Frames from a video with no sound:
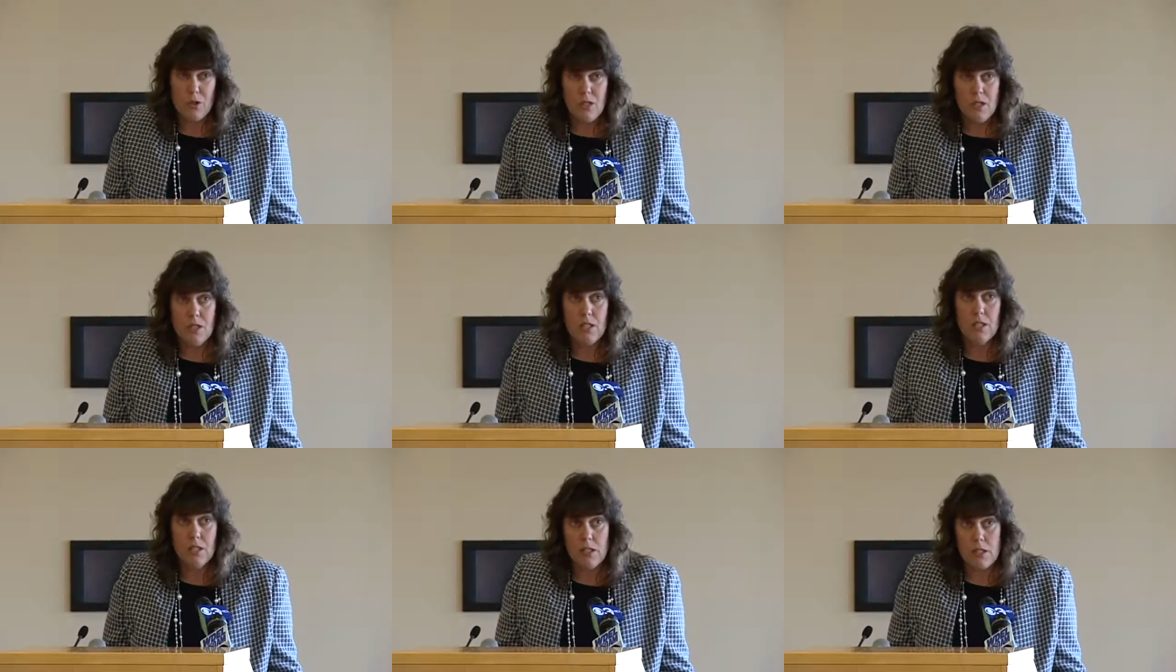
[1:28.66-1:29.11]

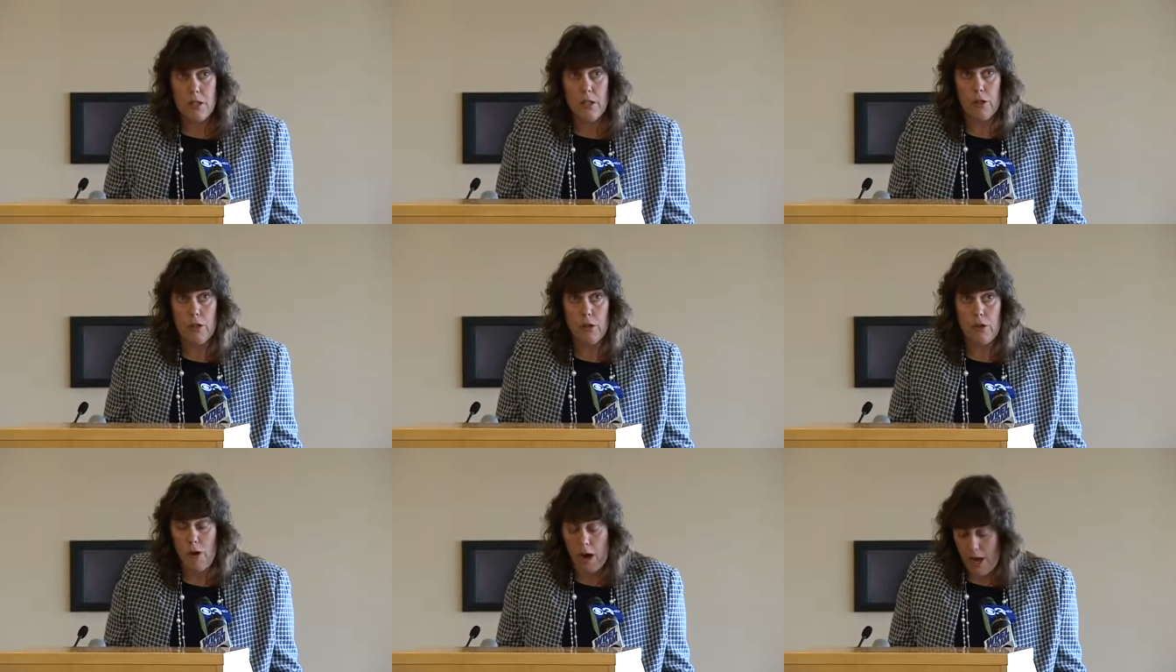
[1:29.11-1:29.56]

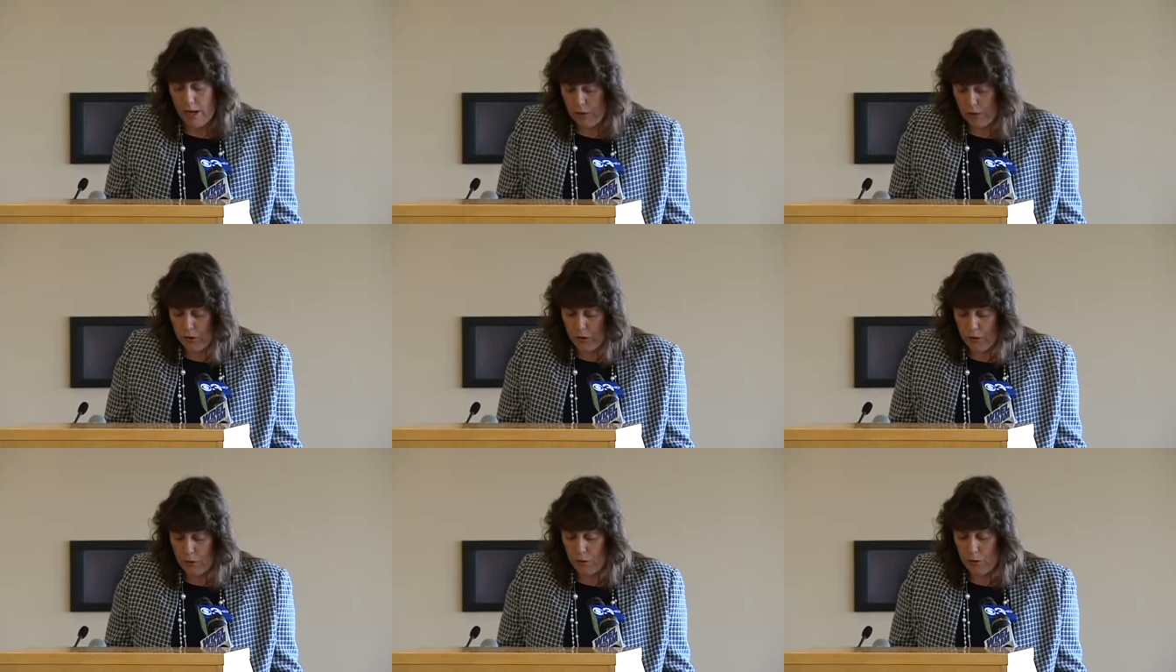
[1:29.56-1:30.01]
sincere
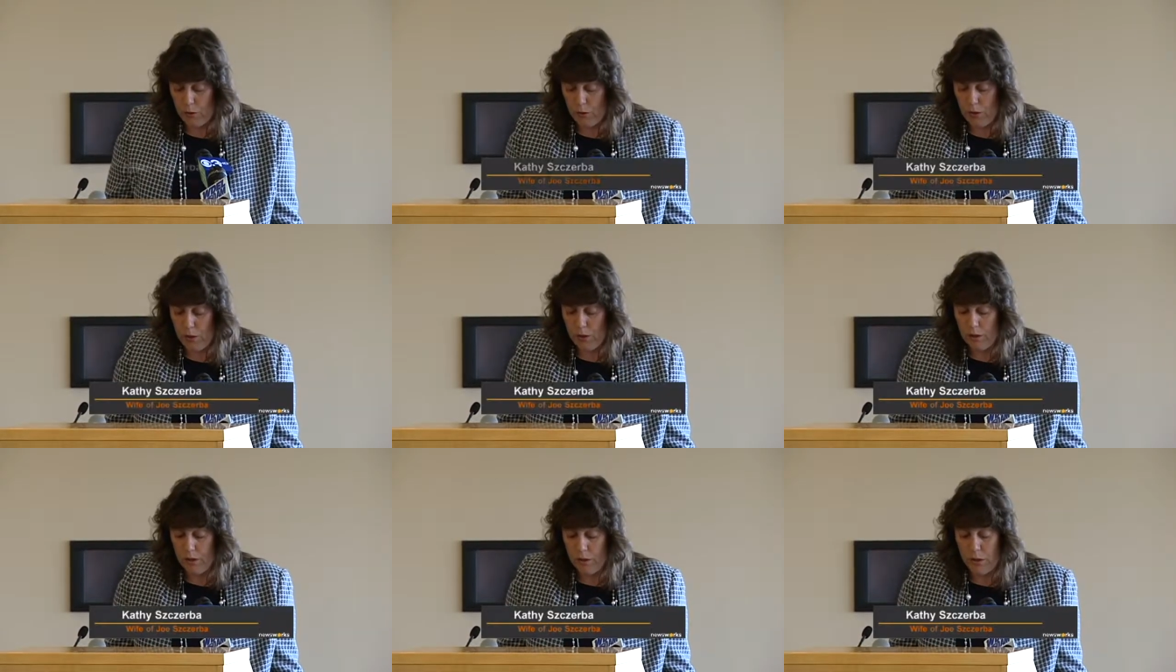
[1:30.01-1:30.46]

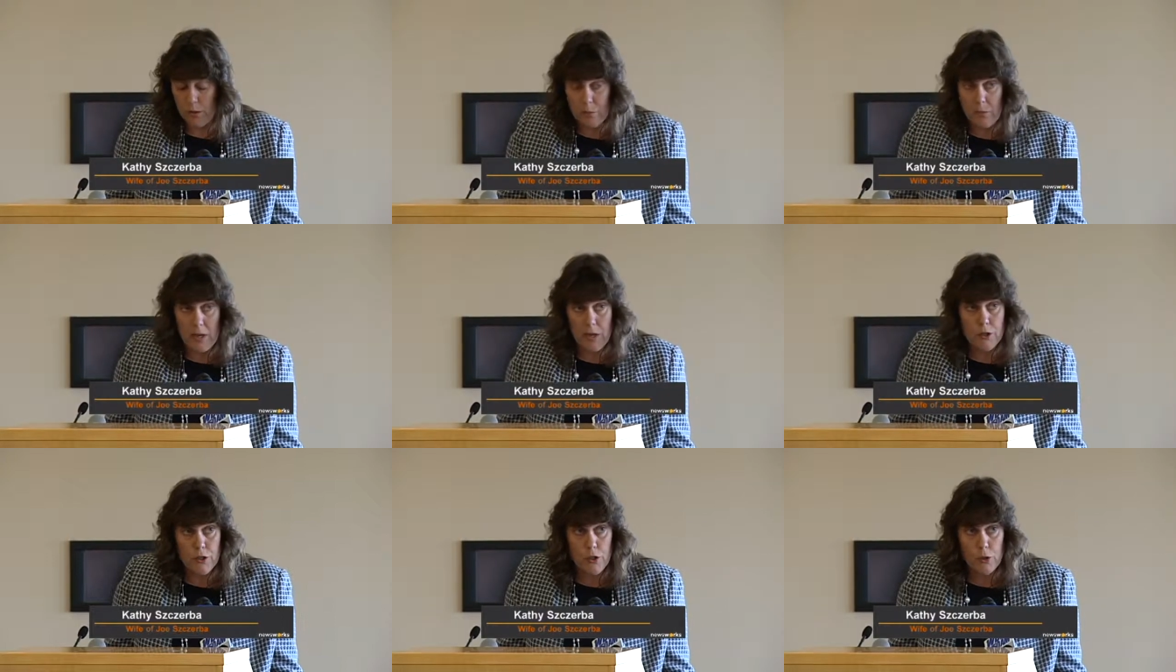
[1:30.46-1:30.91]
gratitude to
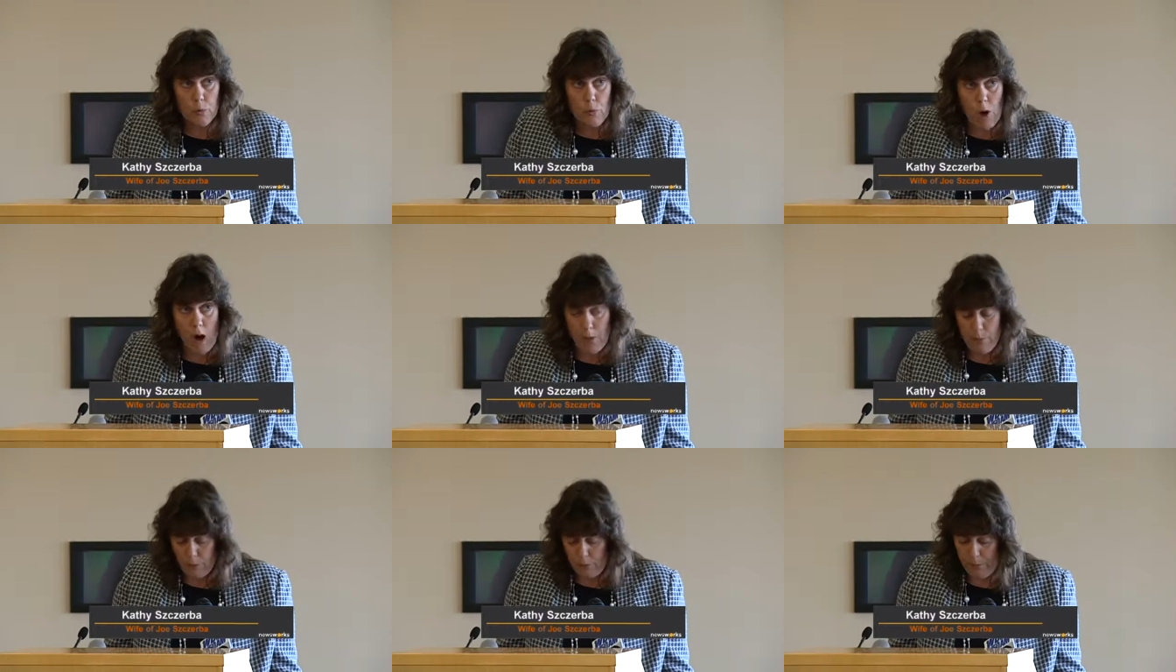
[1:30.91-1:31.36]
Major
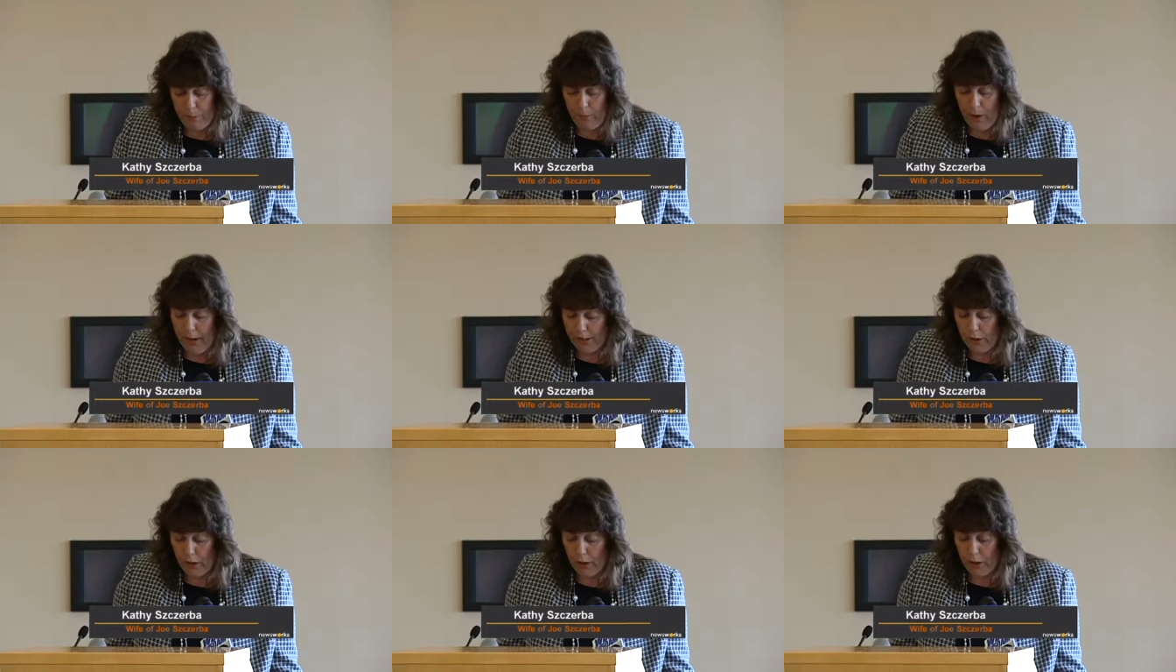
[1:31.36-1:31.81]
Robert
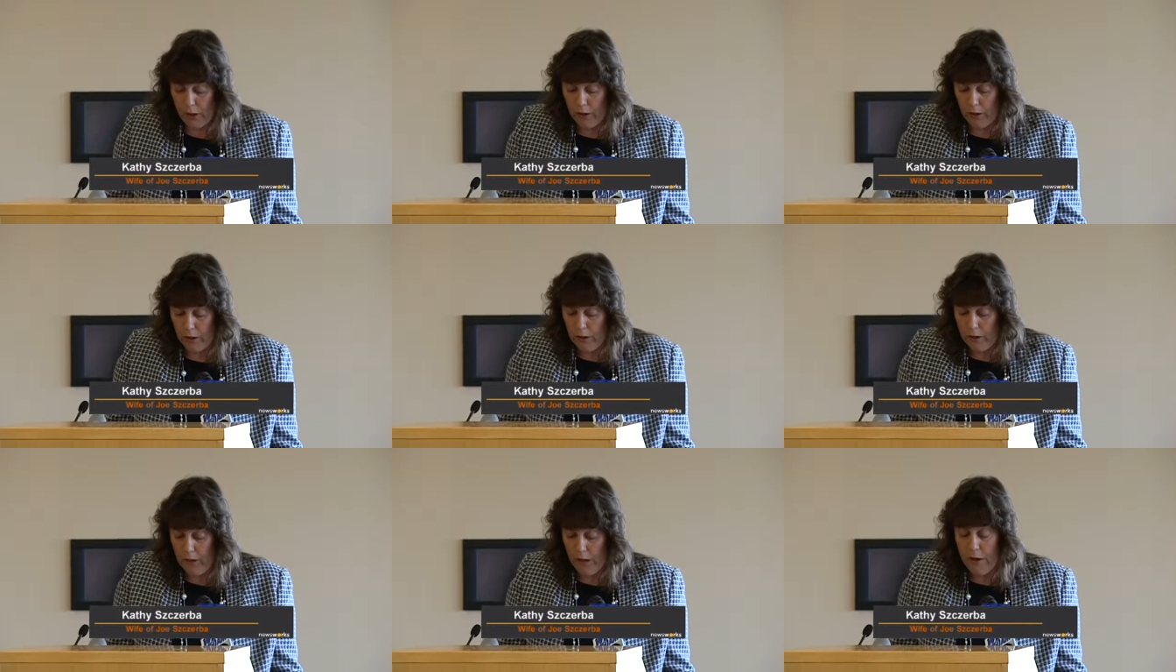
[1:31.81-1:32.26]
Becker
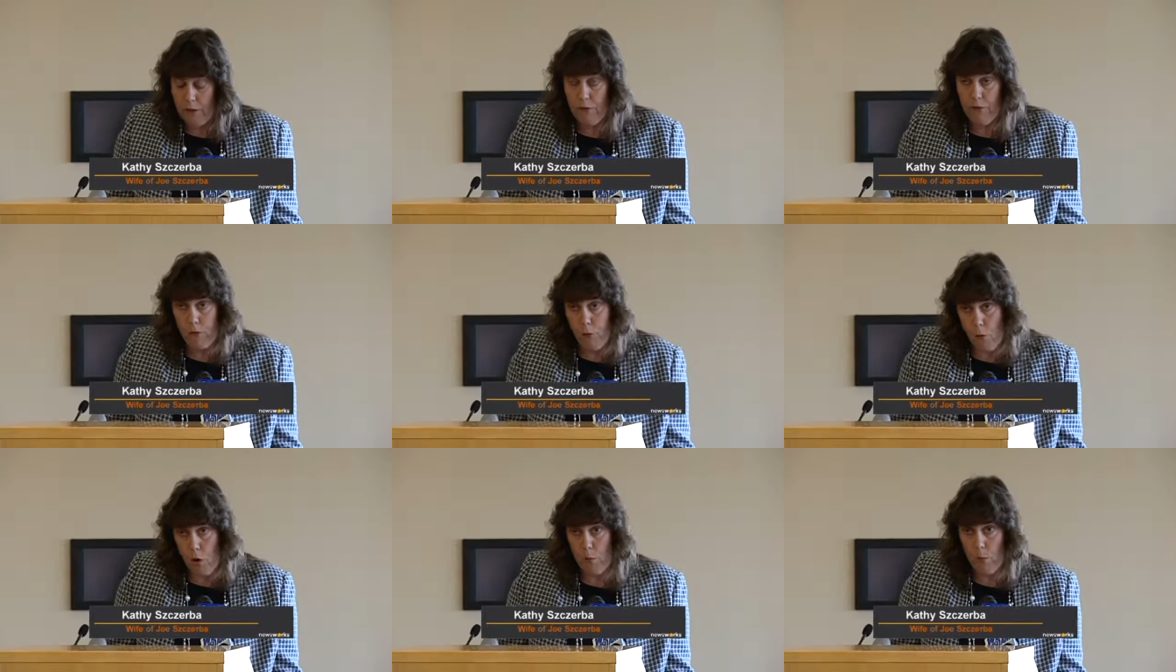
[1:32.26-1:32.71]
and
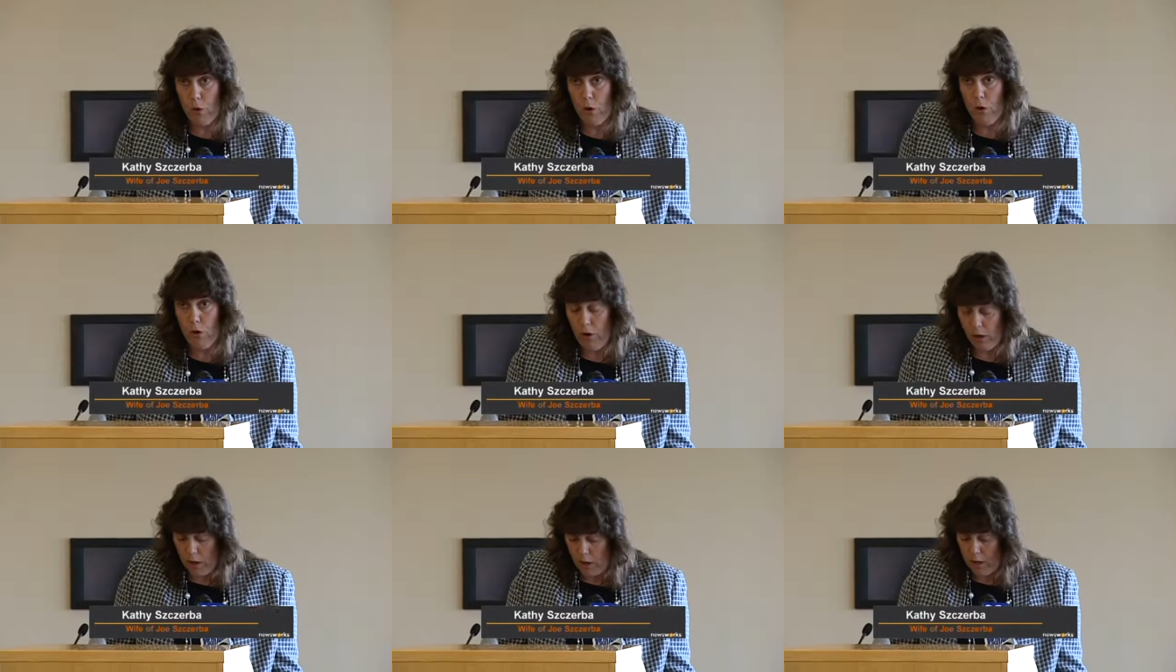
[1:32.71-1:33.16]

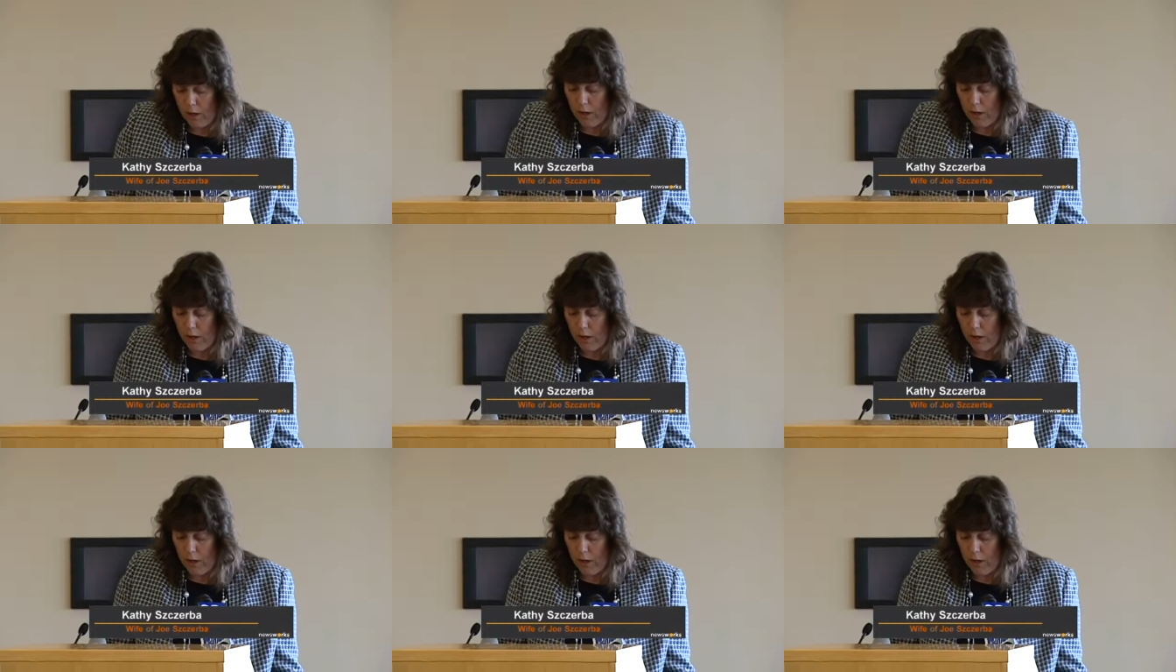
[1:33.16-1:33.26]
former